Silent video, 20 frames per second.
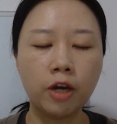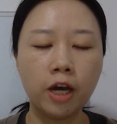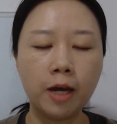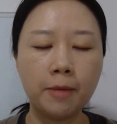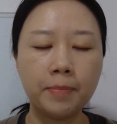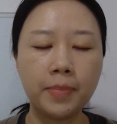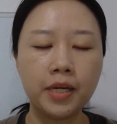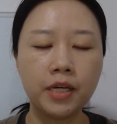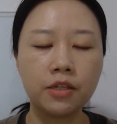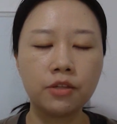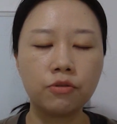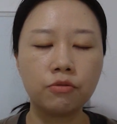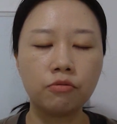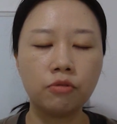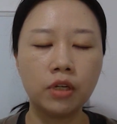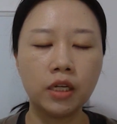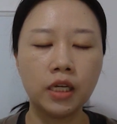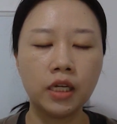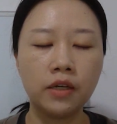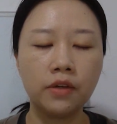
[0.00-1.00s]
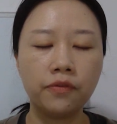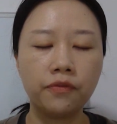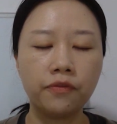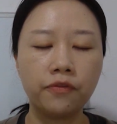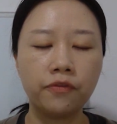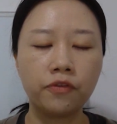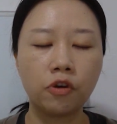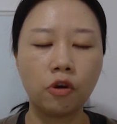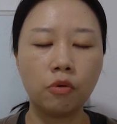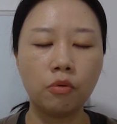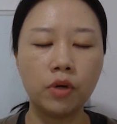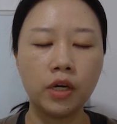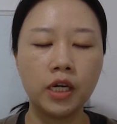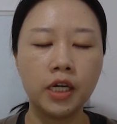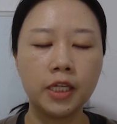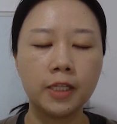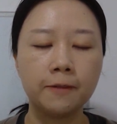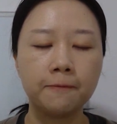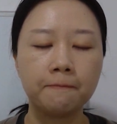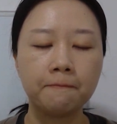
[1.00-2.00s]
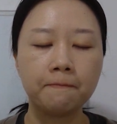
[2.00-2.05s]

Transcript: help us to love your word